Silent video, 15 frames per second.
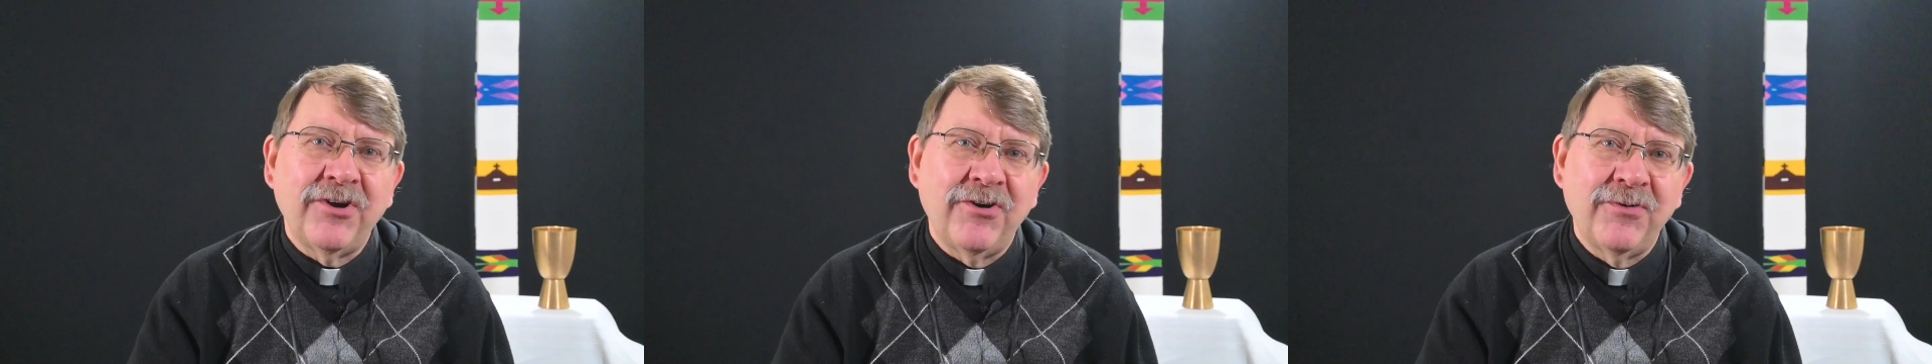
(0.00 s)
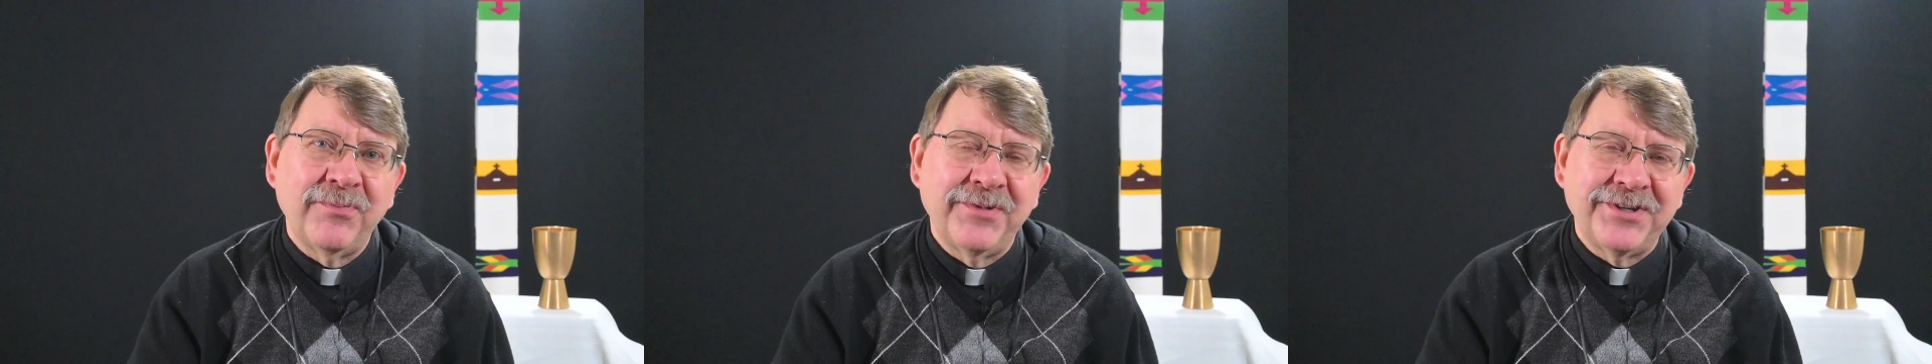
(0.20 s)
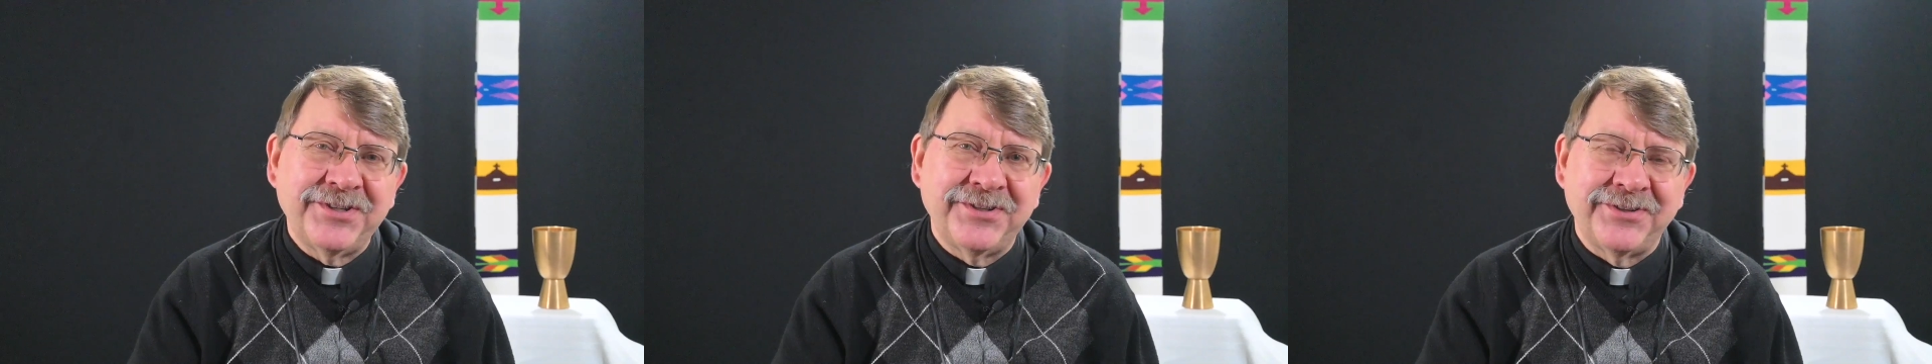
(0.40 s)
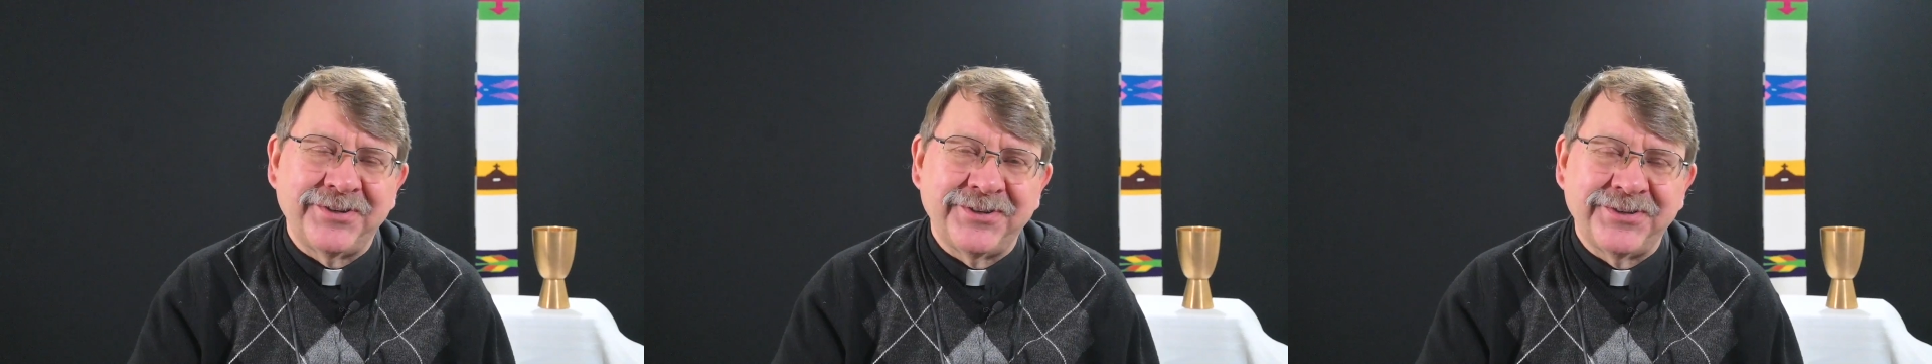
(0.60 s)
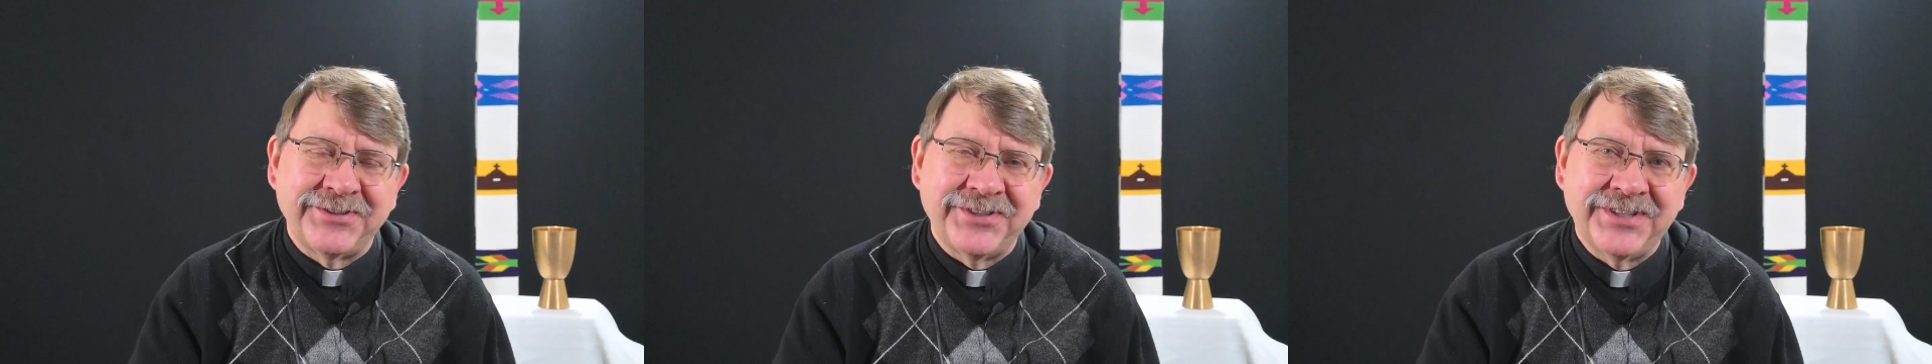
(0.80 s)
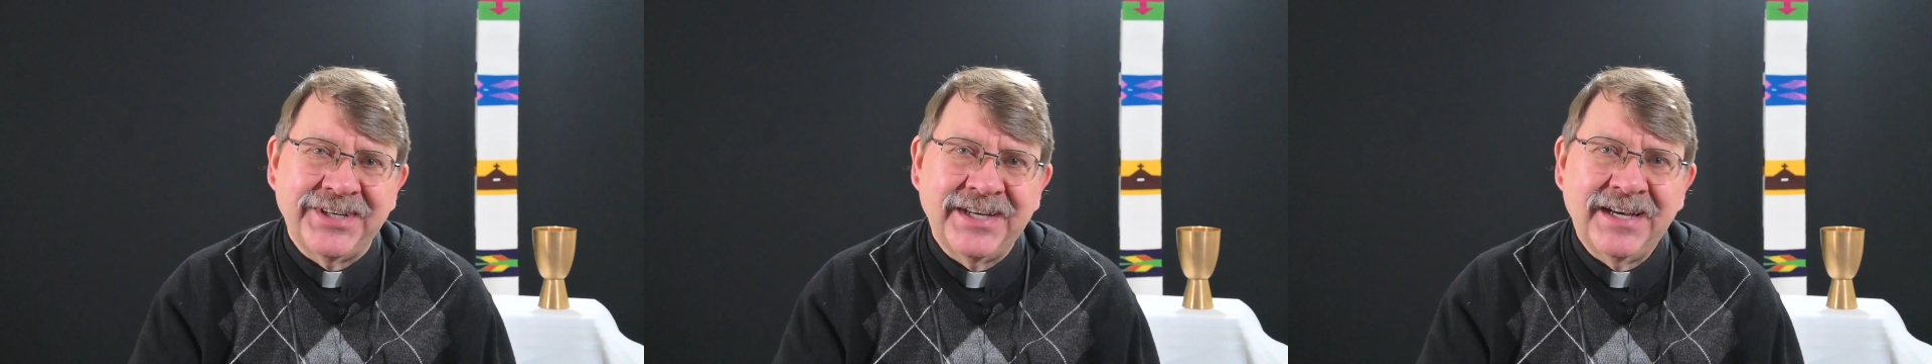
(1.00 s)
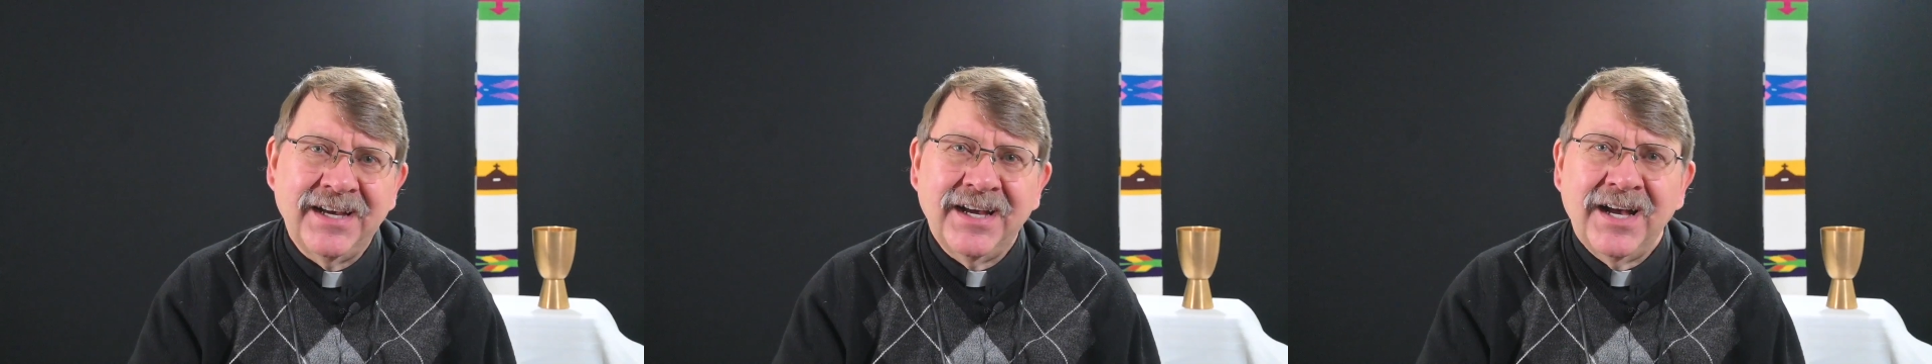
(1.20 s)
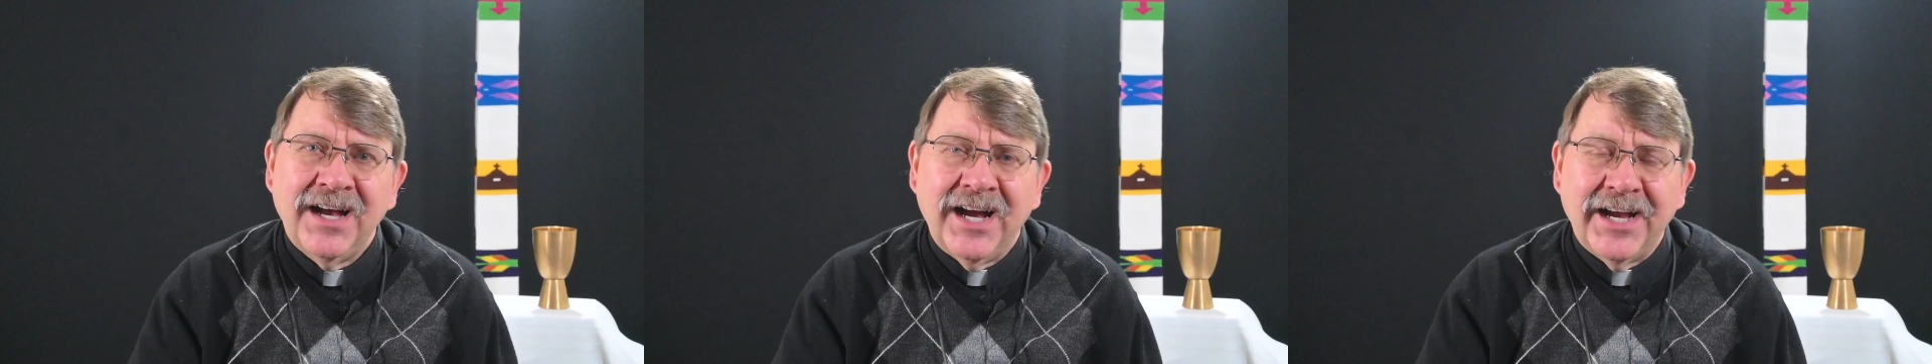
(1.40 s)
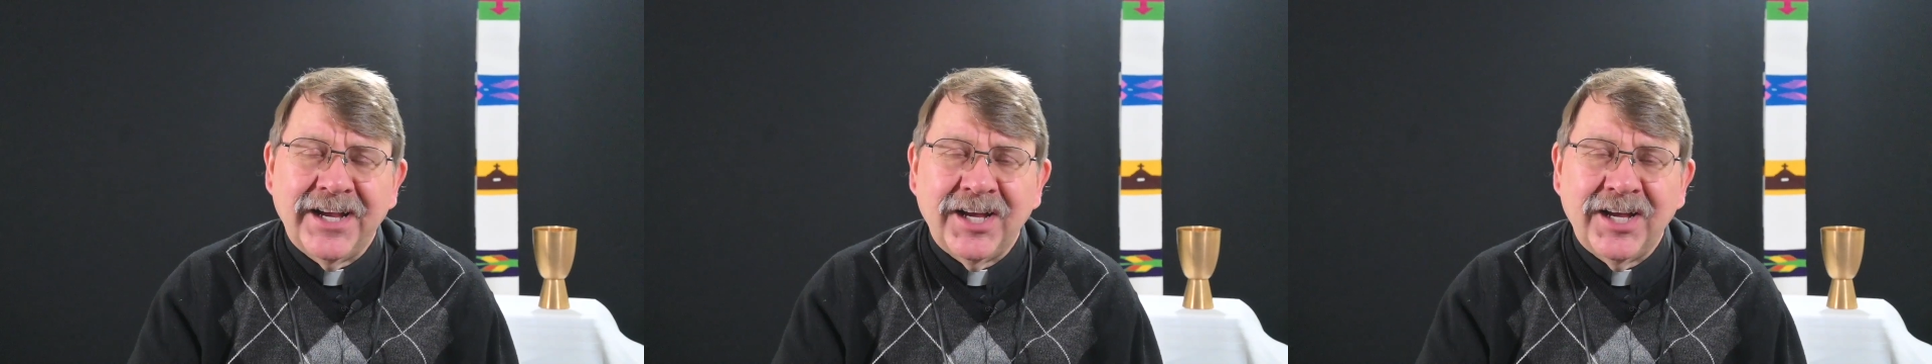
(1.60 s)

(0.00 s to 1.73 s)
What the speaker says: Home Missioners. I